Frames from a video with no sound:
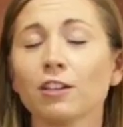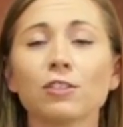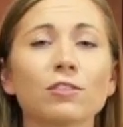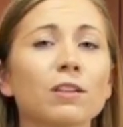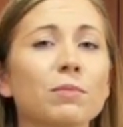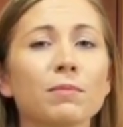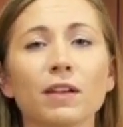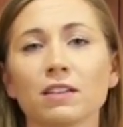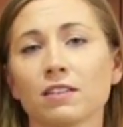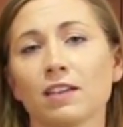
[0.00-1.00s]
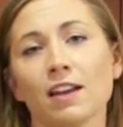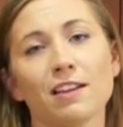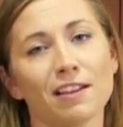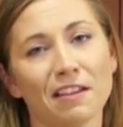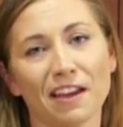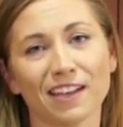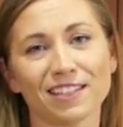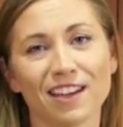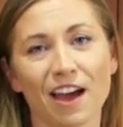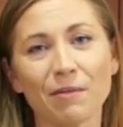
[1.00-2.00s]
So it can be blended into anything, like I
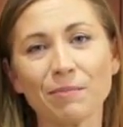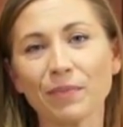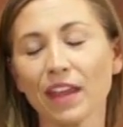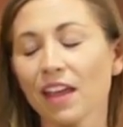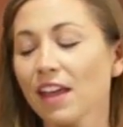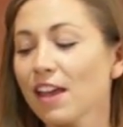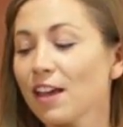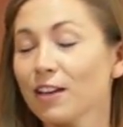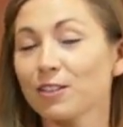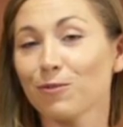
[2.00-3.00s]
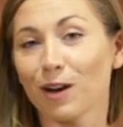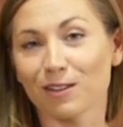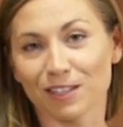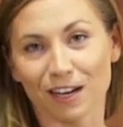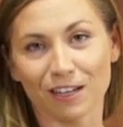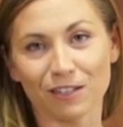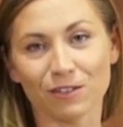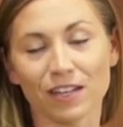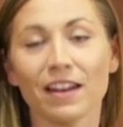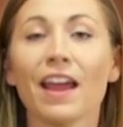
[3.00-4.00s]
said. So what I was gonna do
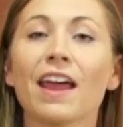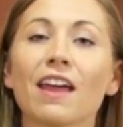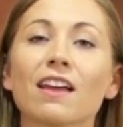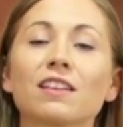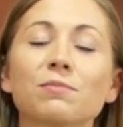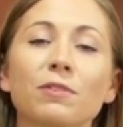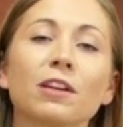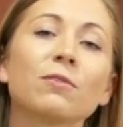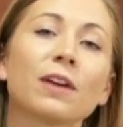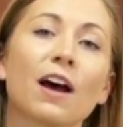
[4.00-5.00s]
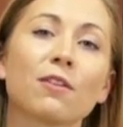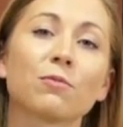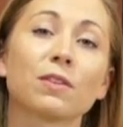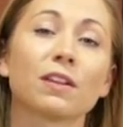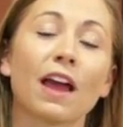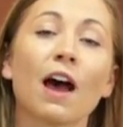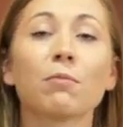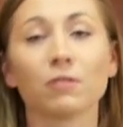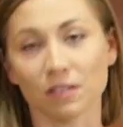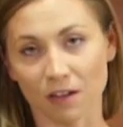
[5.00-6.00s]
today is play around with an
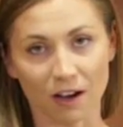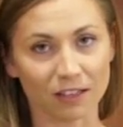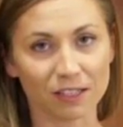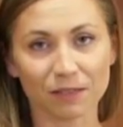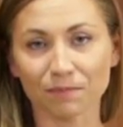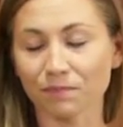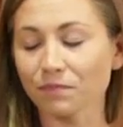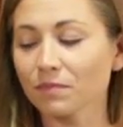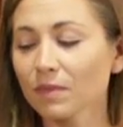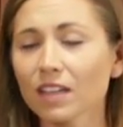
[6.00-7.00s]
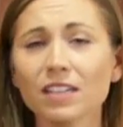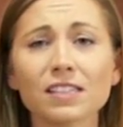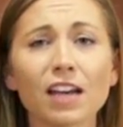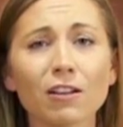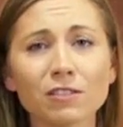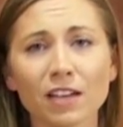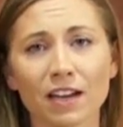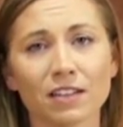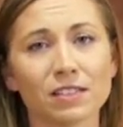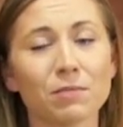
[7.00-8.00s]
applesauce. It sounds
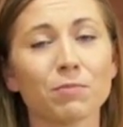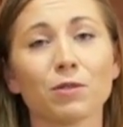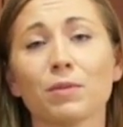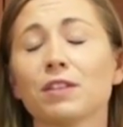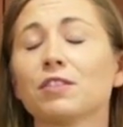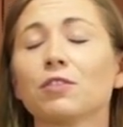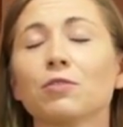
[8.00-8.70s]
kind of simple, but it's a